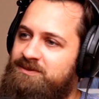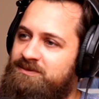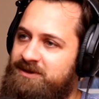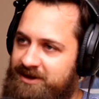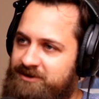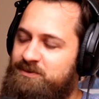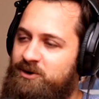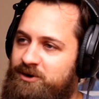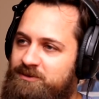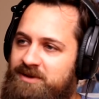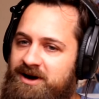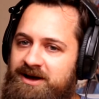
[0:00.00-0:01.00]
but that's
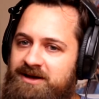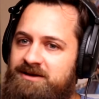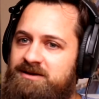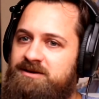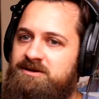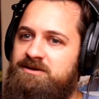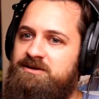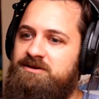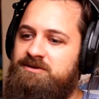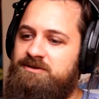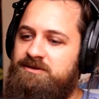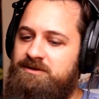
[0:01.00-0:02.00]
part of my
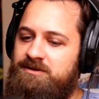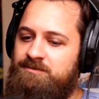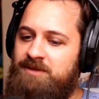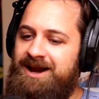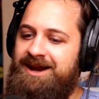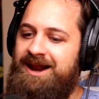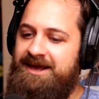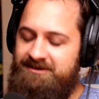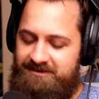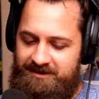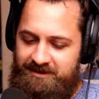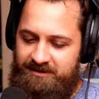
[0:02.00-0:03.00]

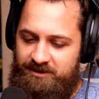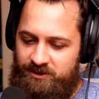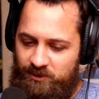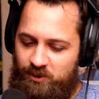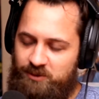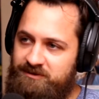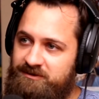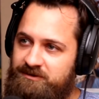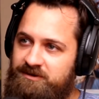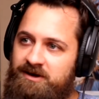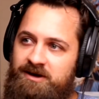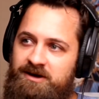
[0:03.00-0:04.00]
later
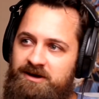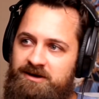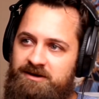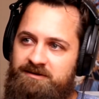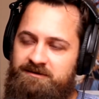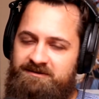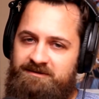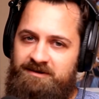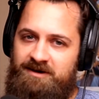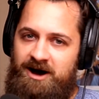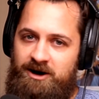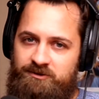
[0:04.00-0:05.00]
thoughts is
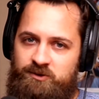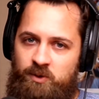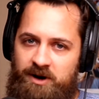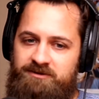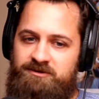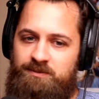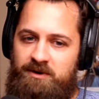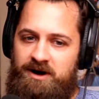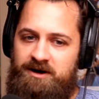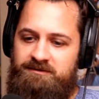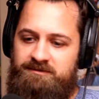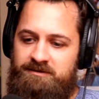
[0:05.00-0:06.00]
I was quite
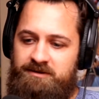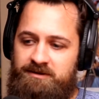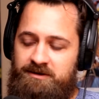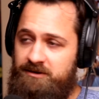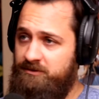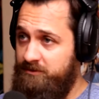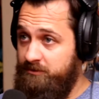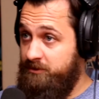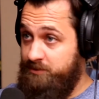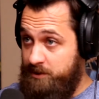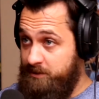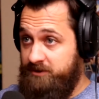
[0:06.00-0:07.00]
surprised. You know,
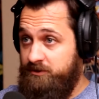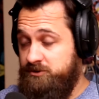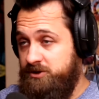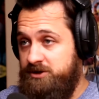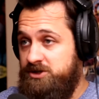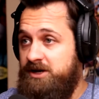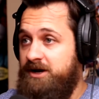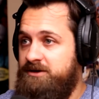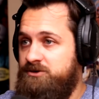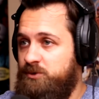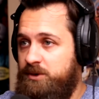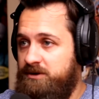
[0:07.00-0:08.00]
remember I told you initially I
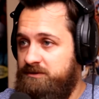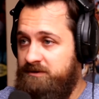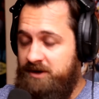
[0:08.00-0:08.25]
enjoyed it,